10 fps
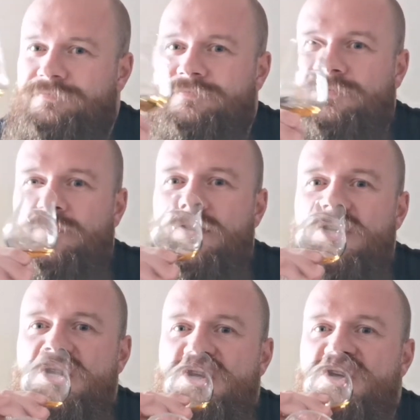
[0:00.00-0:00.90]

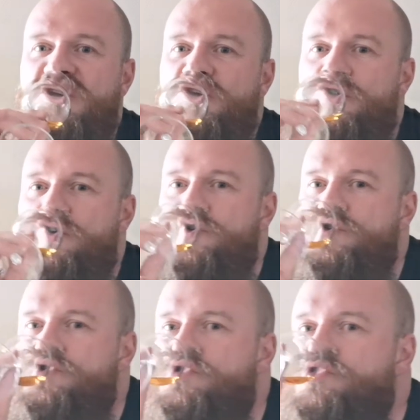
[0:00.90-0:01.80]

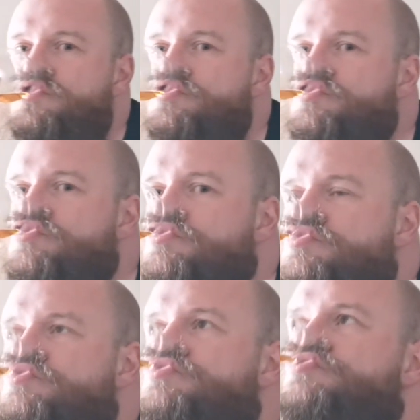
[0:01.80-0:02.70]

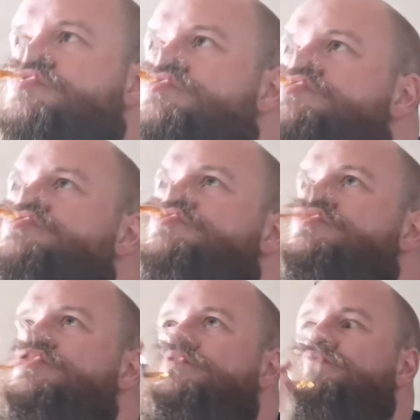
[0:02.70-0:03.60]

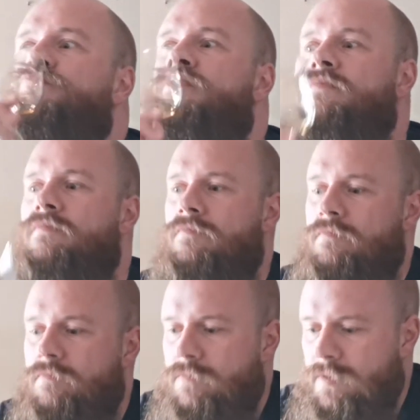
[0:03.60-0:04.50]

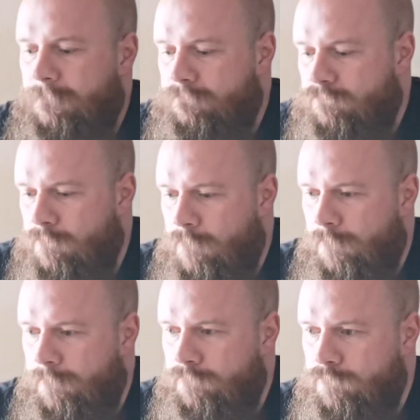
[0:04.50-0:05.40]

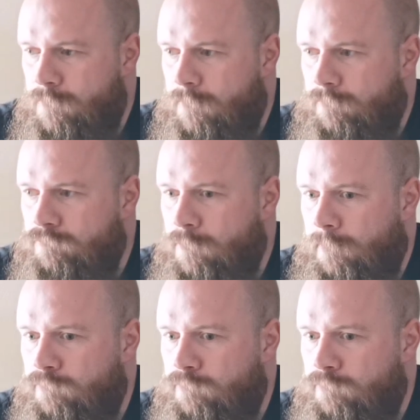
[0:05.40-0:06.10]
Nothing is said.